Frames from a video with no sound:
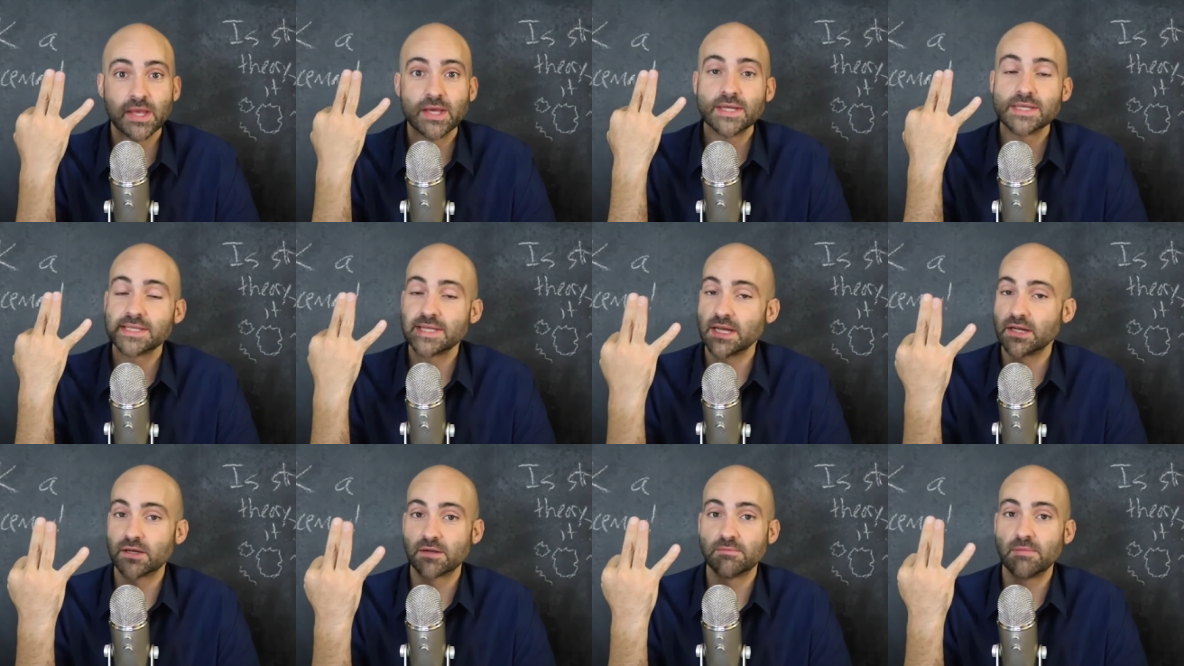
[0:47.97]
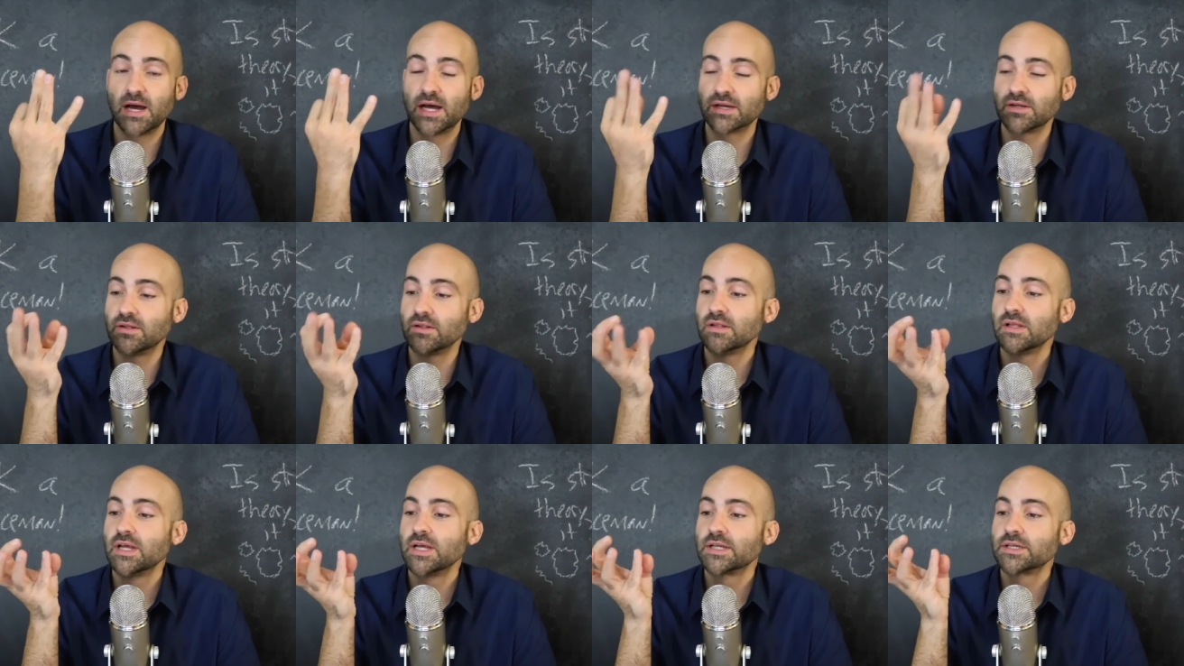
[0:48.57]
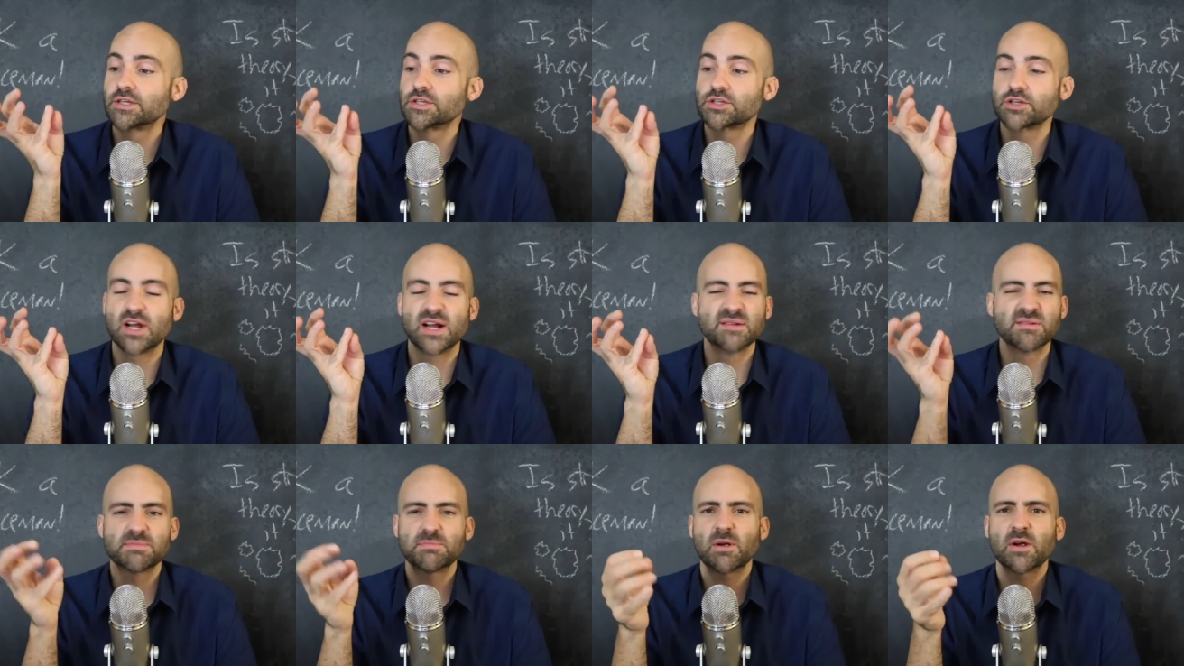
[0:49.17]
Standard model
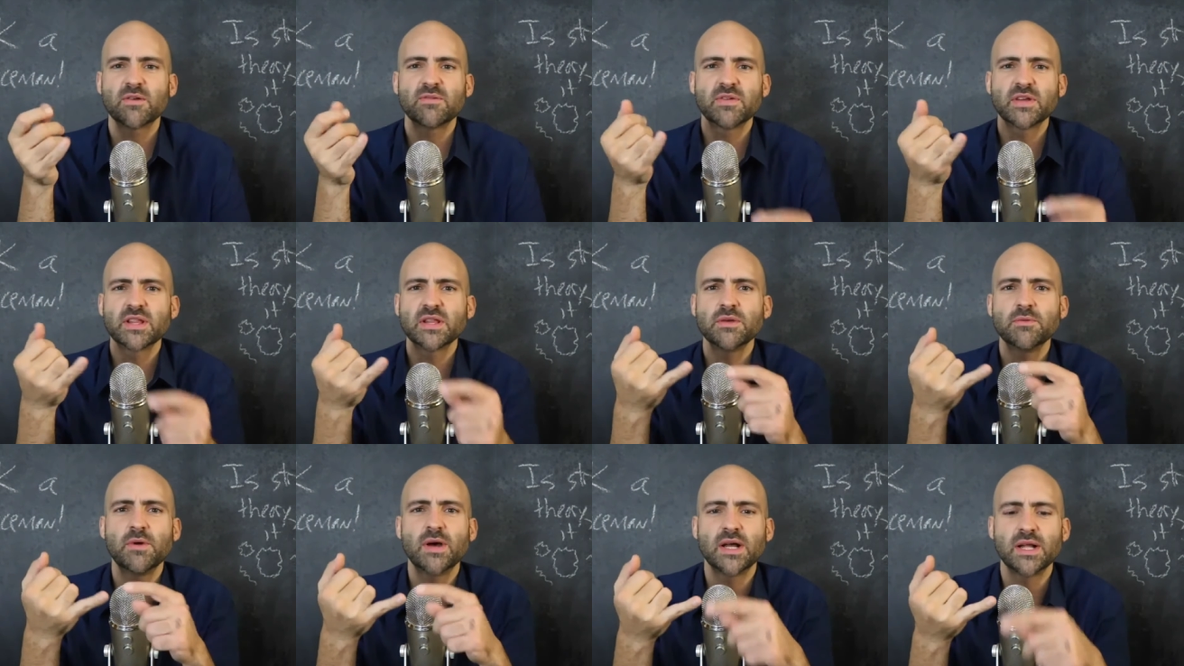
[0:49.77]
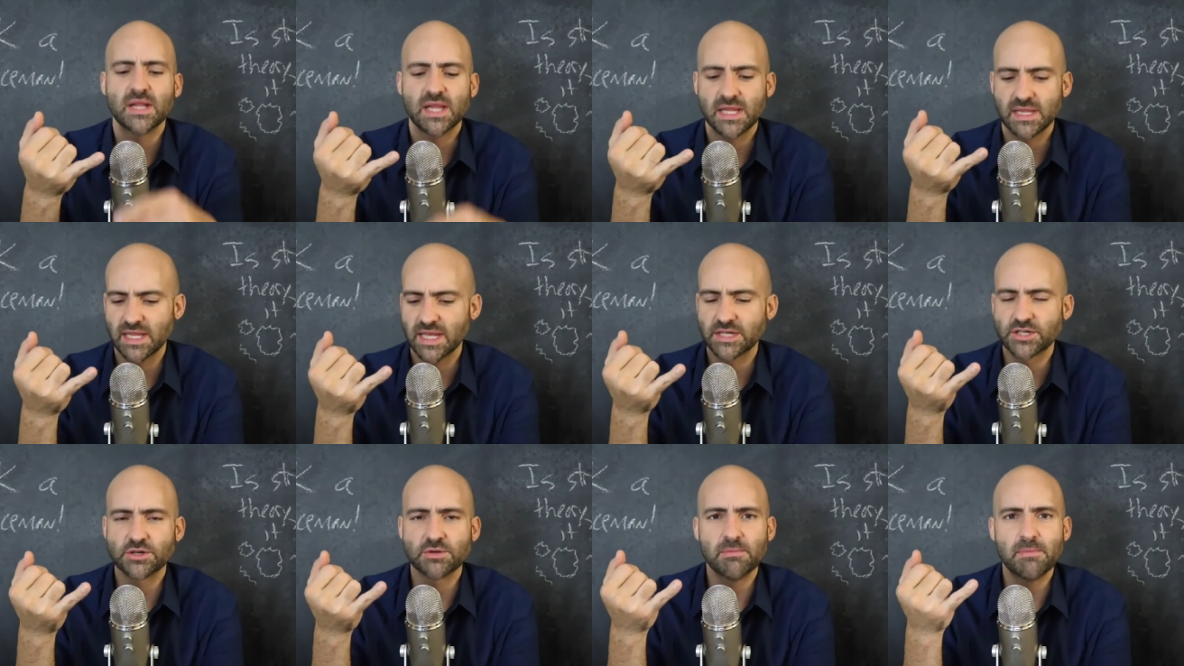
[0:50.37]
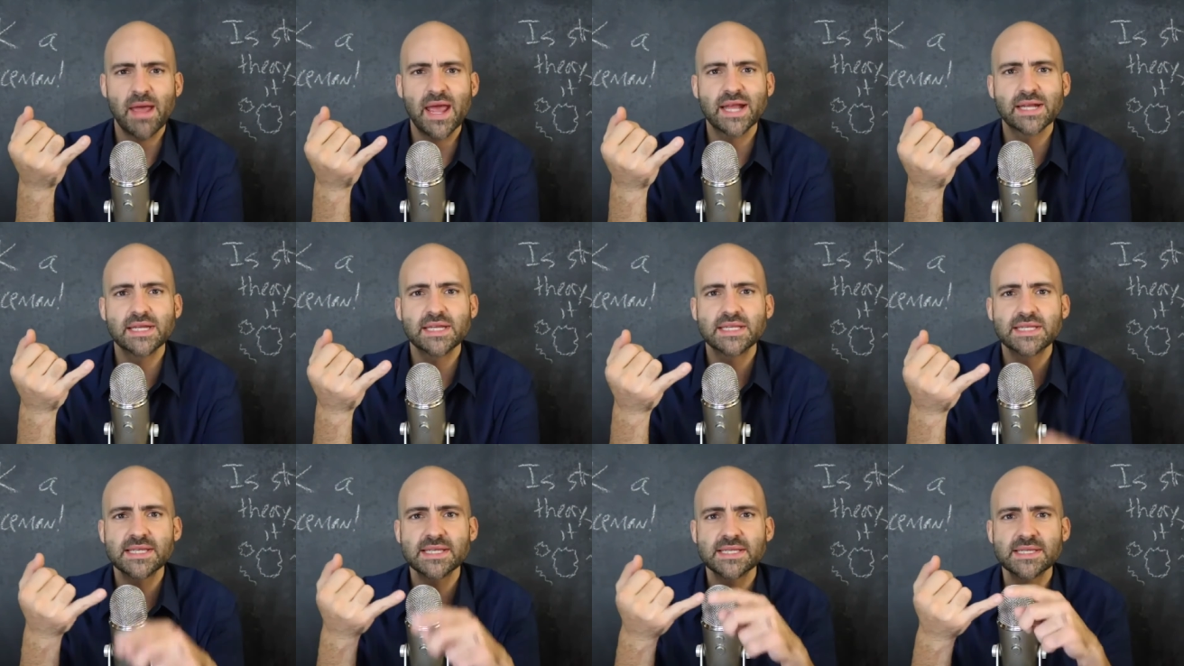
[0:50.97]
describes perfectly well
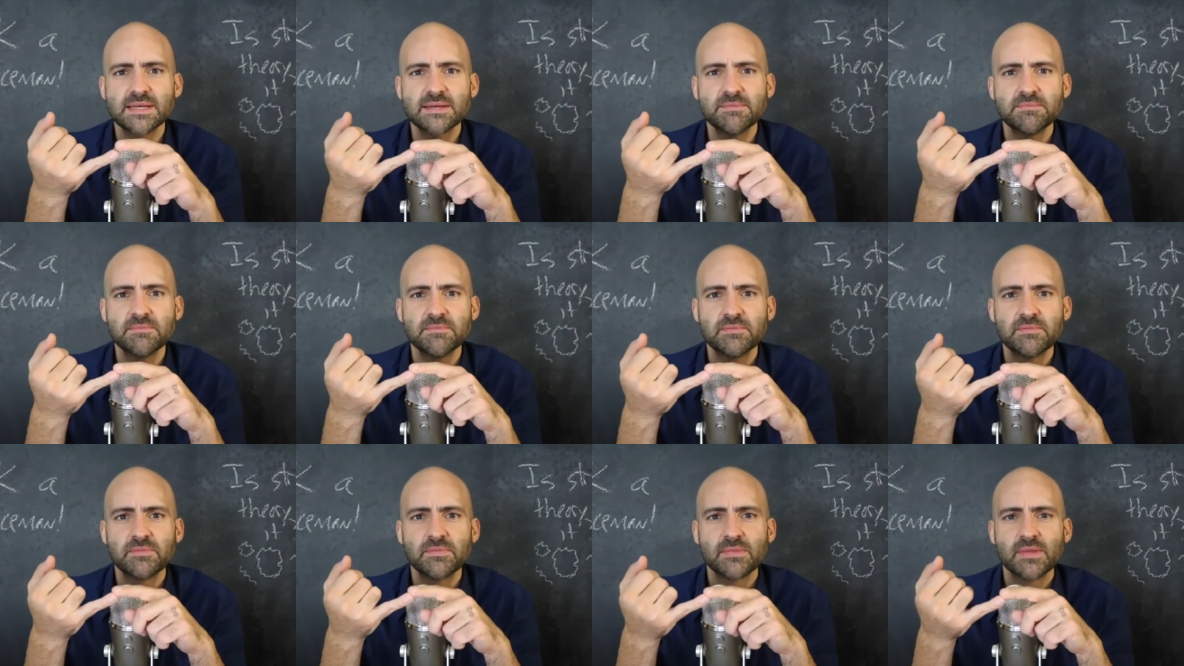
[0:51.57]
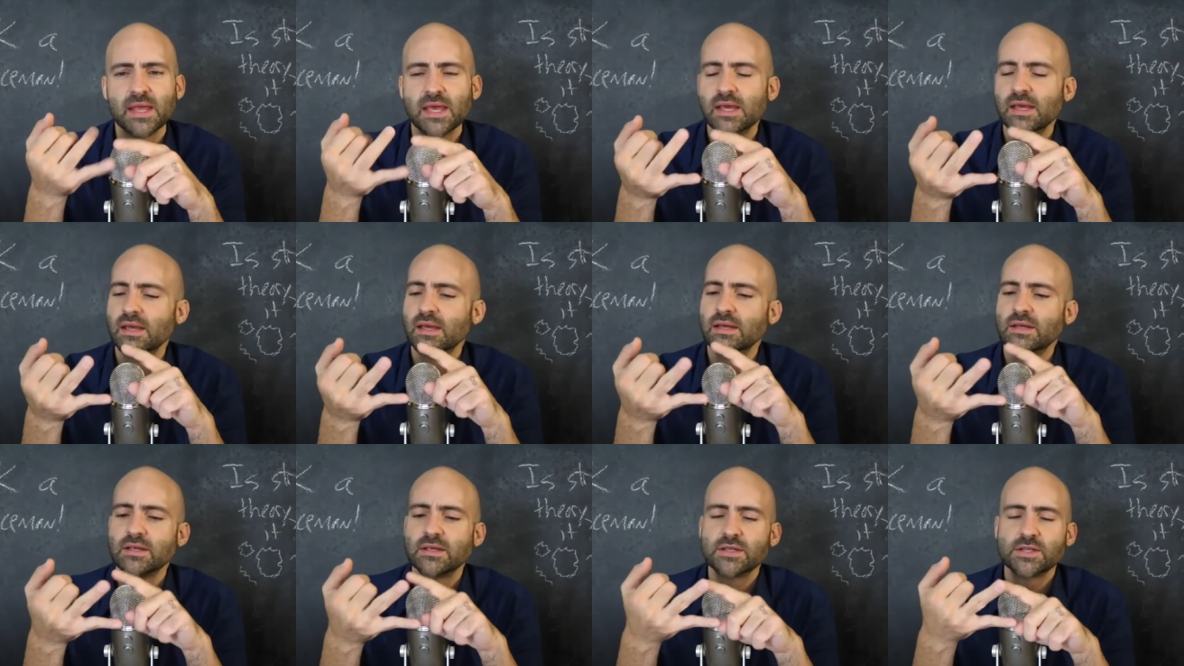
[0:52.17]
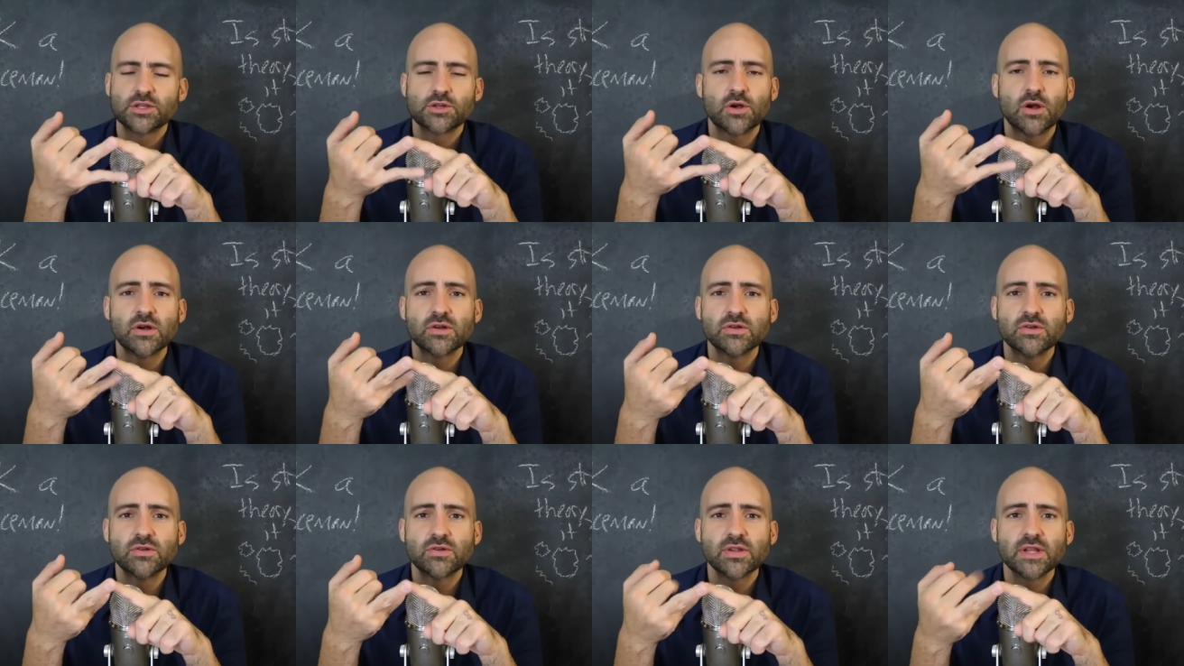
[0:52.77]
electromagnetism,
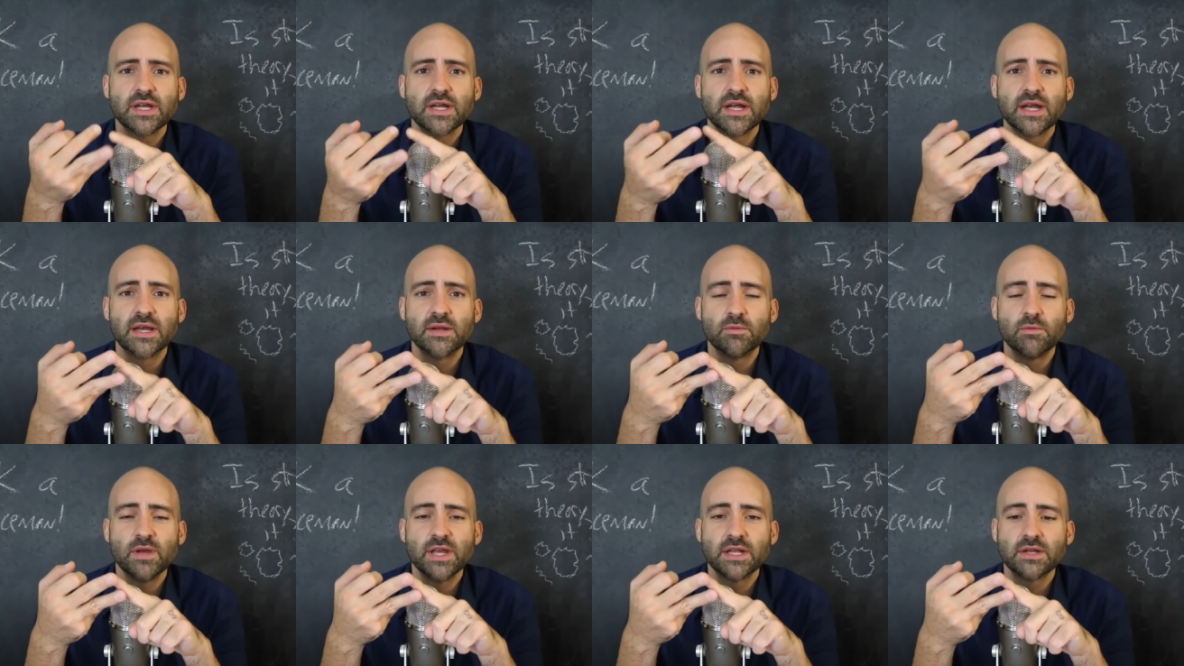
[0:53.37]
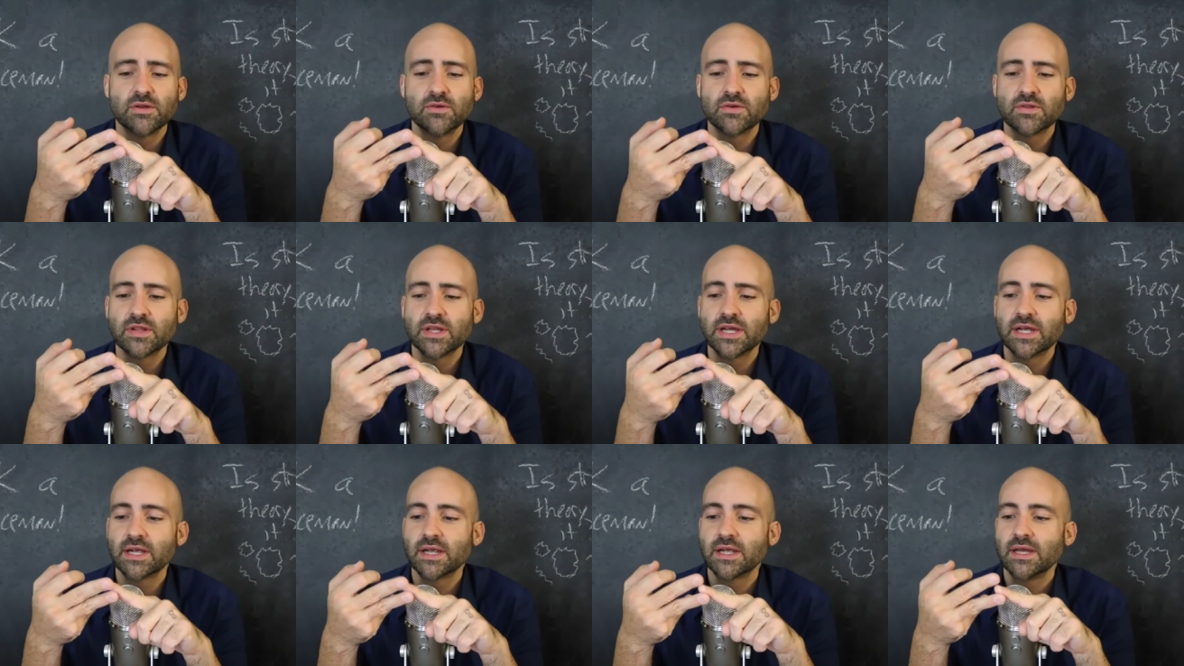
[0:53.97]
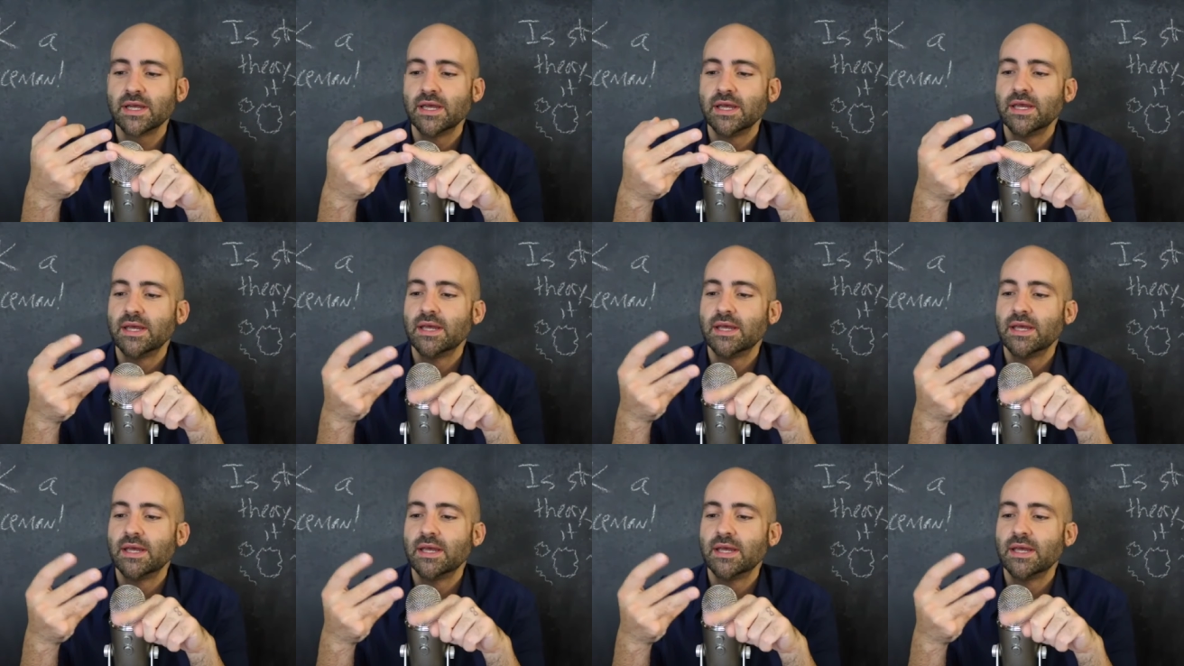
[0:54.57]
strong nuclear and weak nuclear.